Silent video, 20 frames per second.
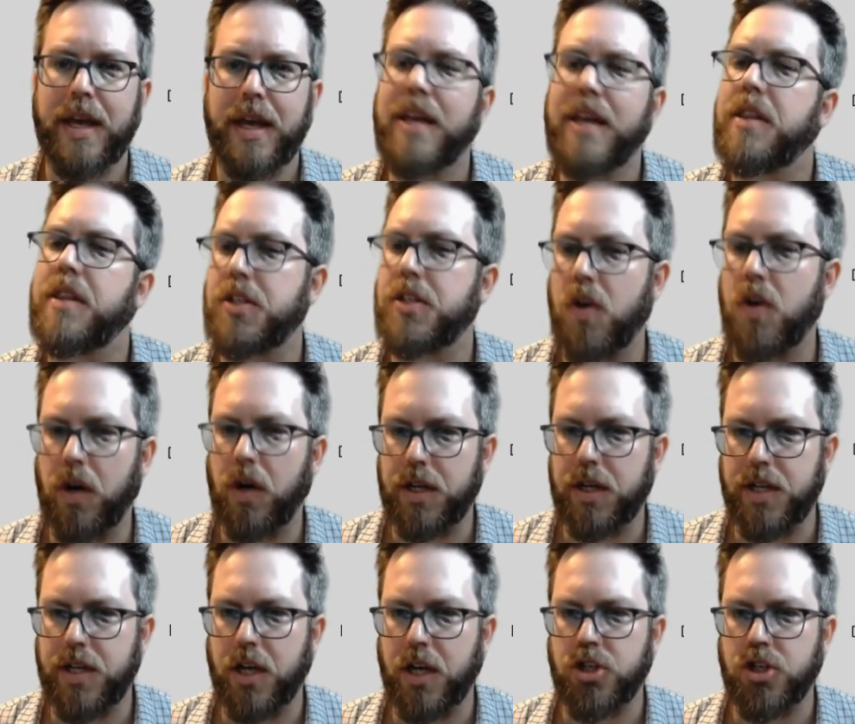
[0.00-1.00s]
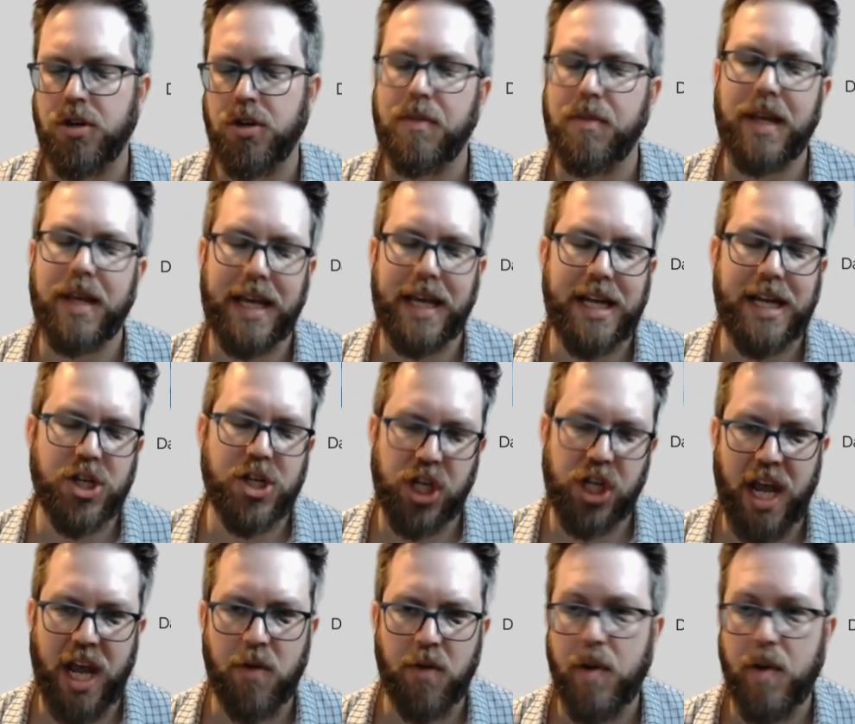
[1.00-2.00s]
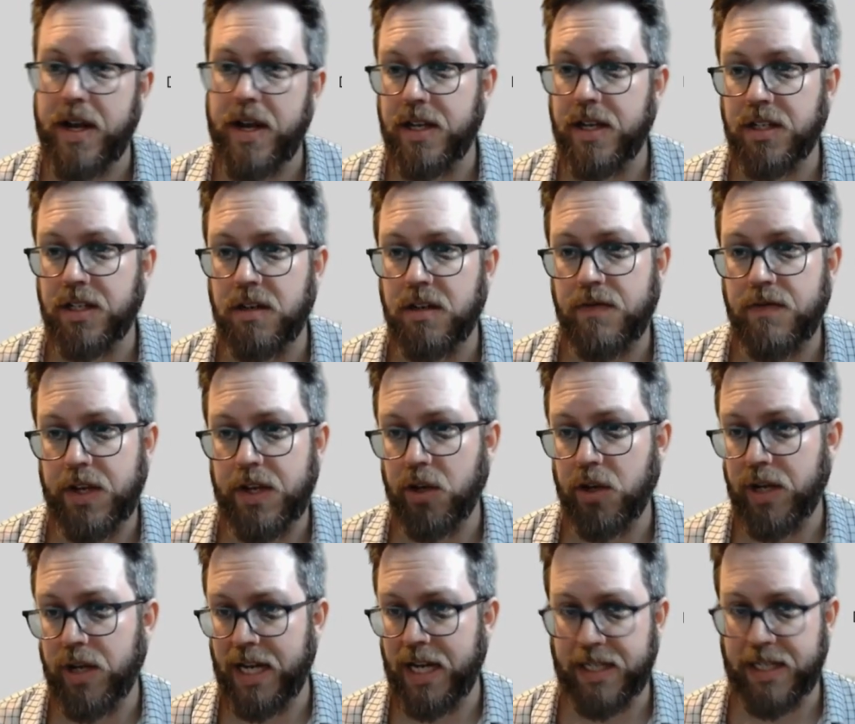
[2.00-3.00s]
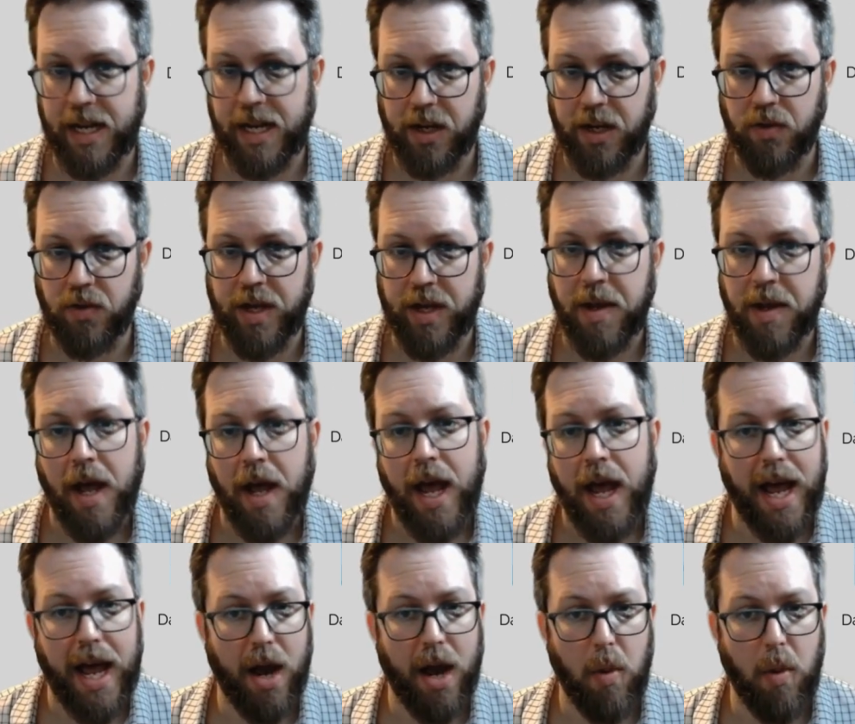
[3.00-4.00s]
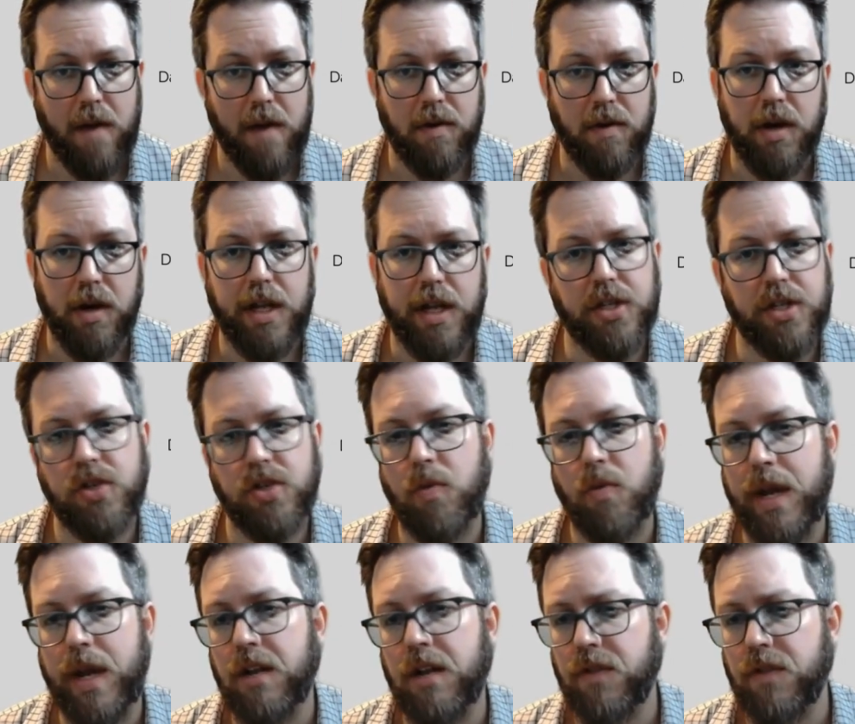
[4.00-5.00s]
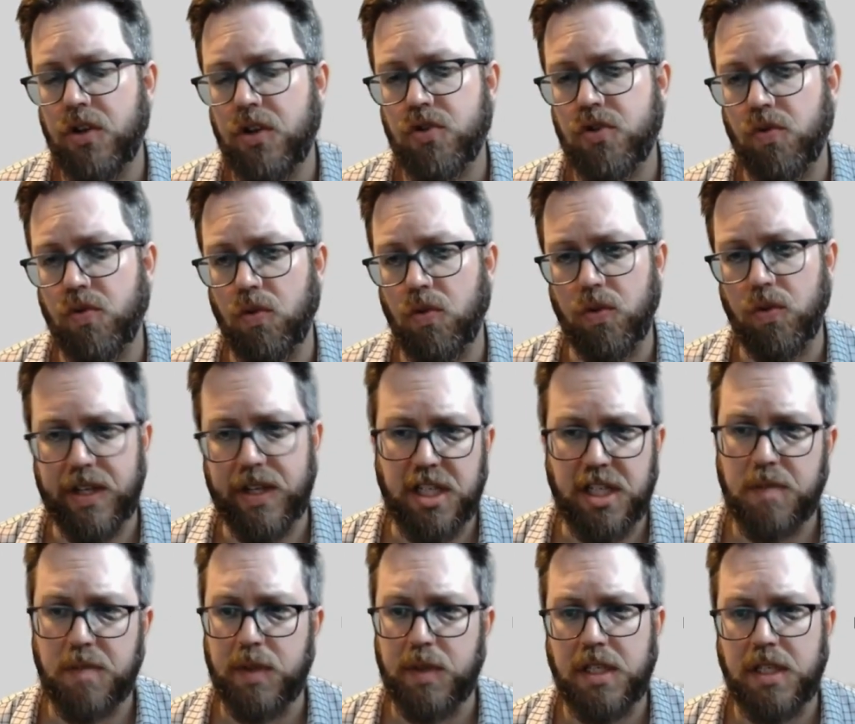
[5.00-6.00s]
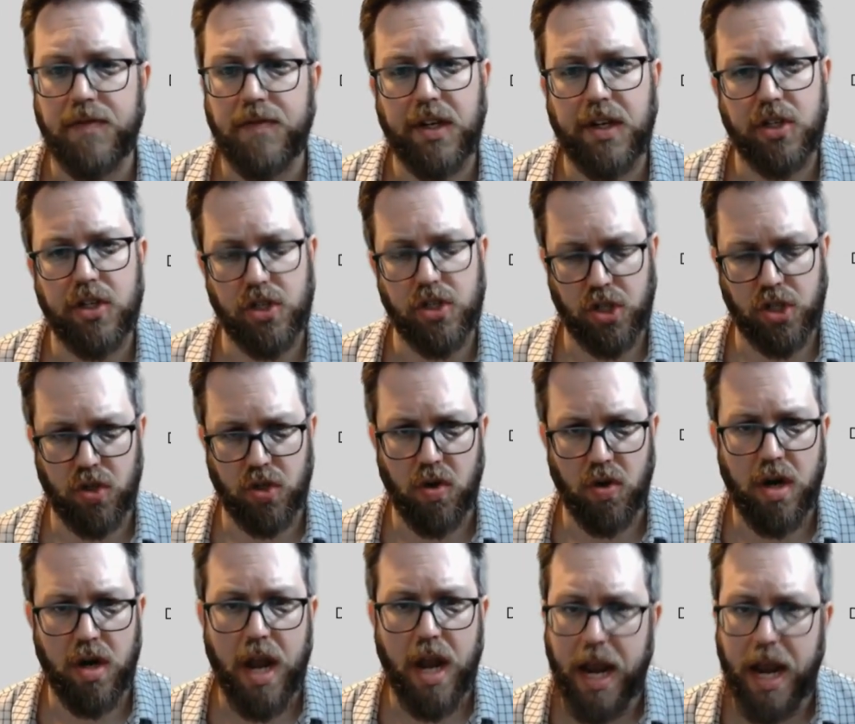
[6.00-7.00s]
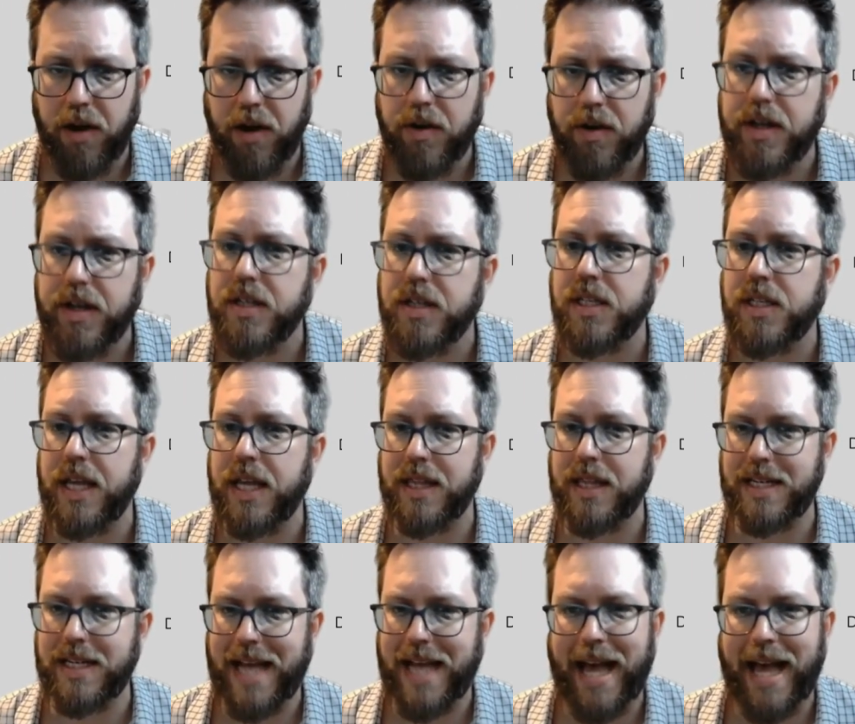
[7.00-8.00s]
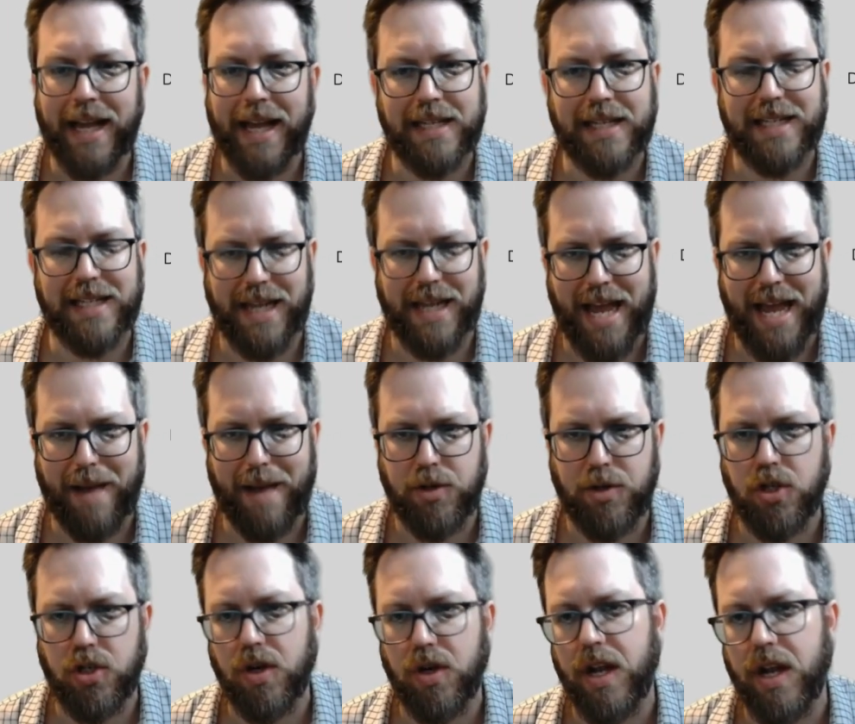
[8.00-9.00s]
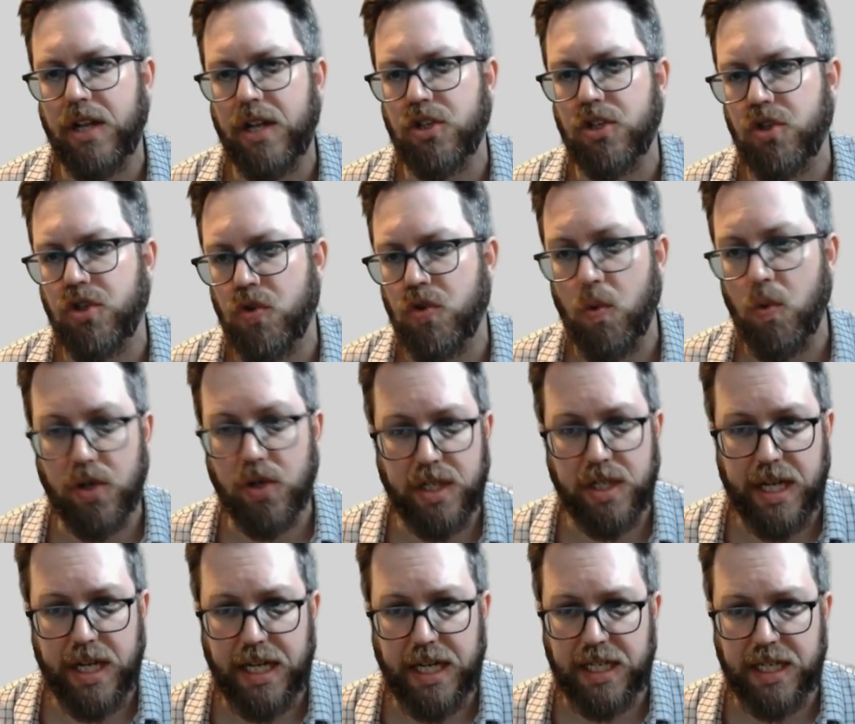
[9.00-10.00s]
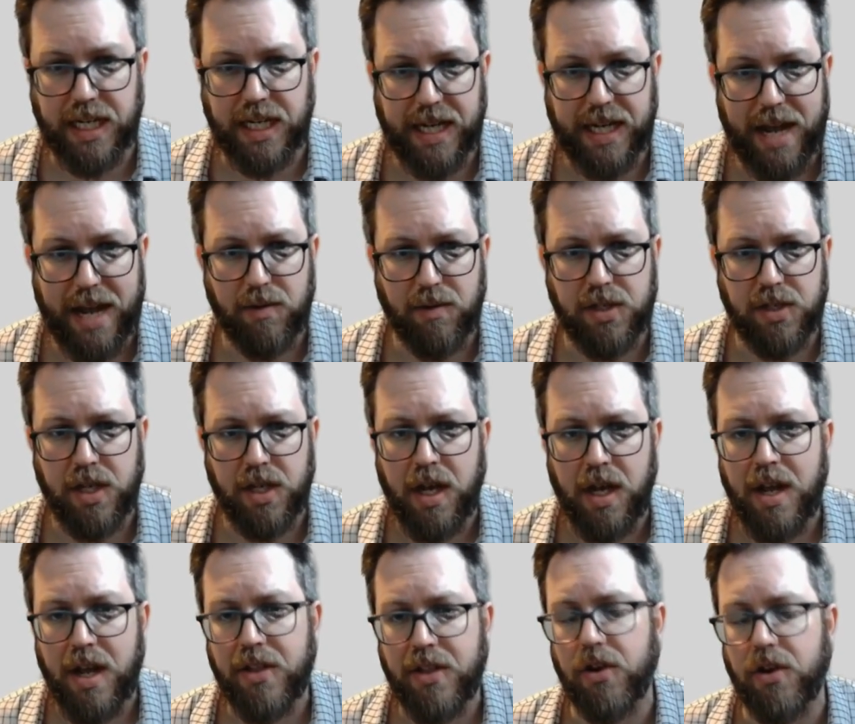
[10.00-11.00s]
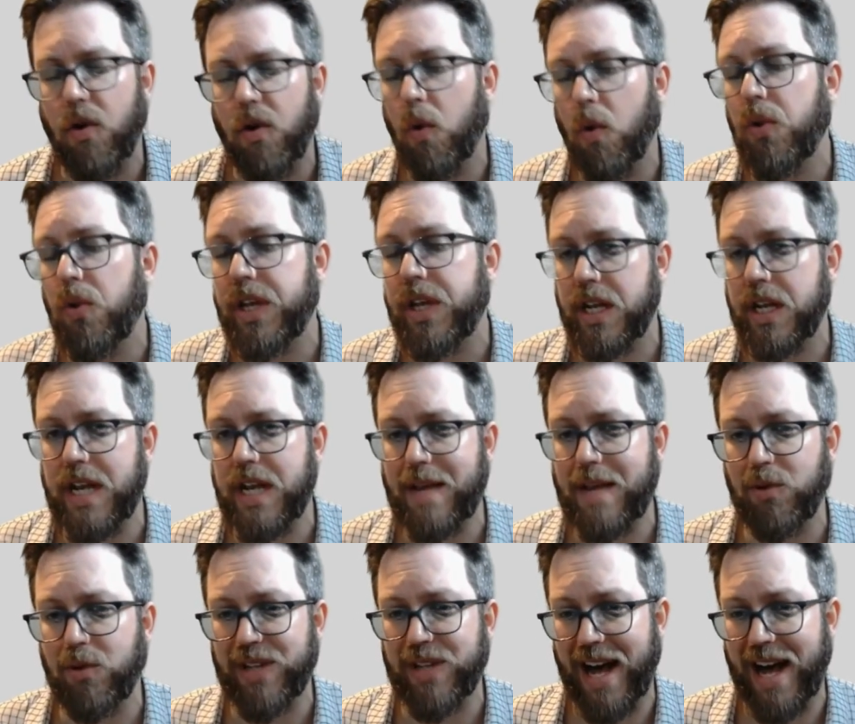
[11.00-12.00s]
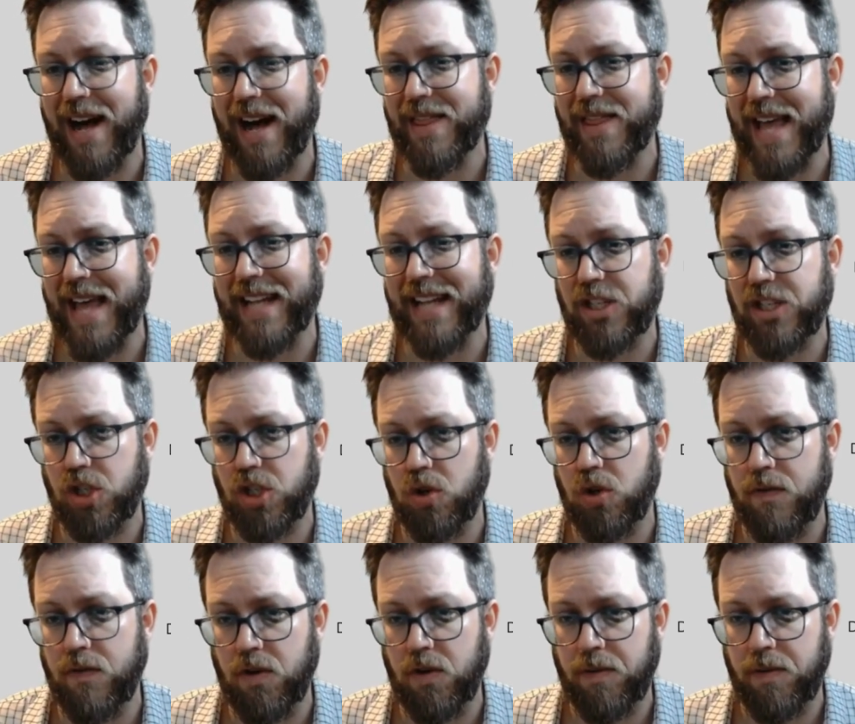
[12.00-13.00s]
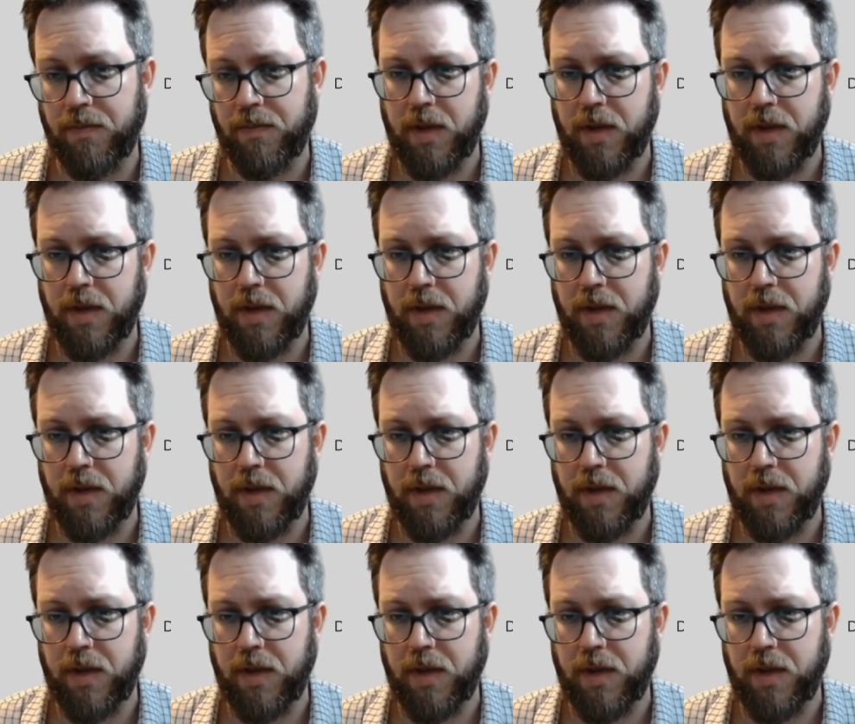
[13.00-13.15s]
In this architecture, each gateway is configured identically. However, its domain of control is specific to certain areas and the tags to capture and store states and counts that are only enabled on that server.